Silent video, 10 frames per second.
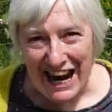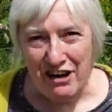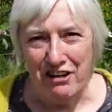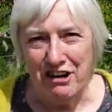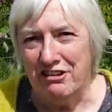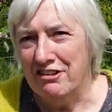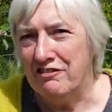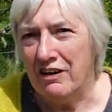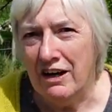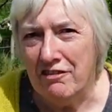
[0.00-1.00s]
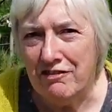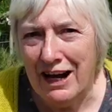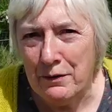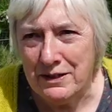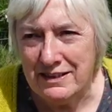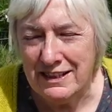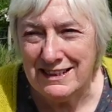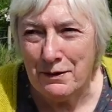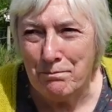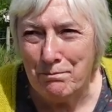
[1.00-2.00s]
area of uh, flowers
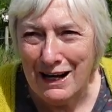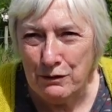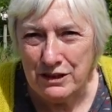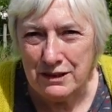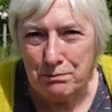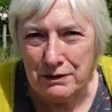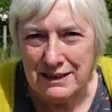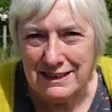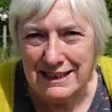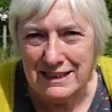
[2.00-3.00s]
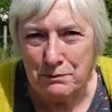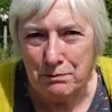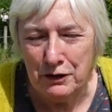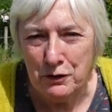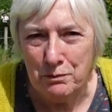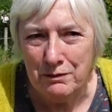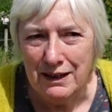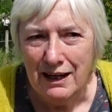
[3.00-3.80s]
that's about to burst into bloom